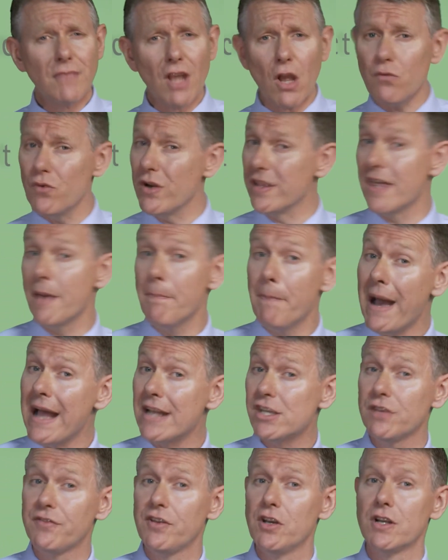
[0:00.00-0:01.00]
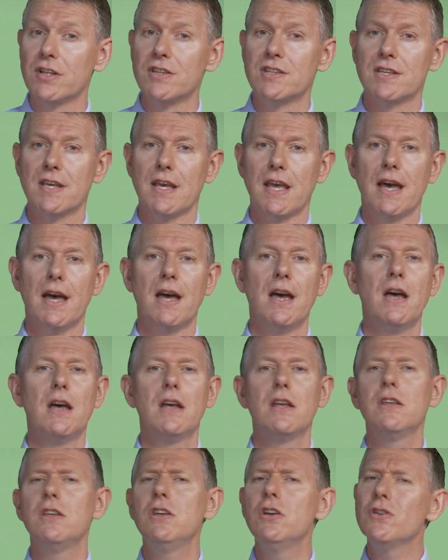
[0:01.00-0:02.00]
read their badge if you can see it,
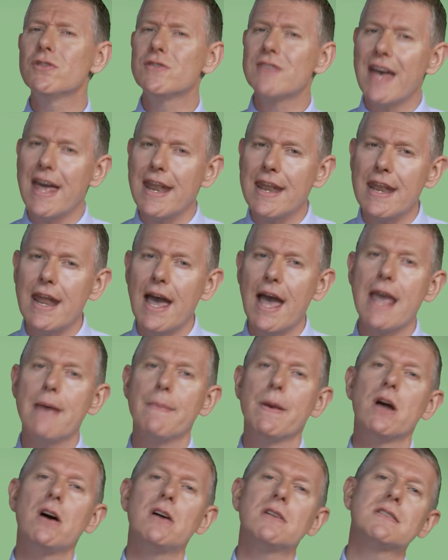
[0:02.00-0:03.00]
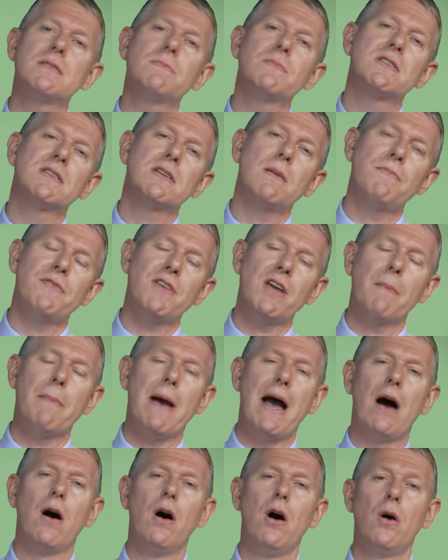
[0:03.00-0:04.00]
use their name and ask them something
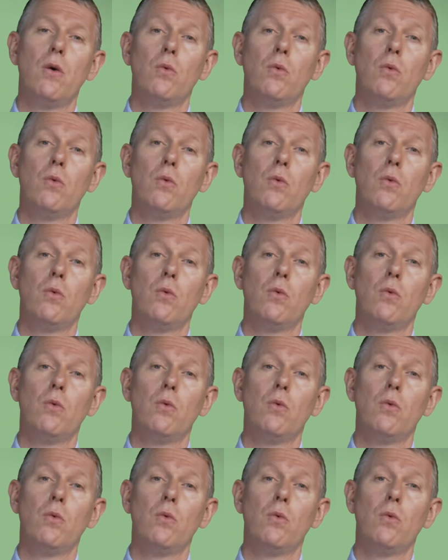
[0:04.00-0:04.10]
about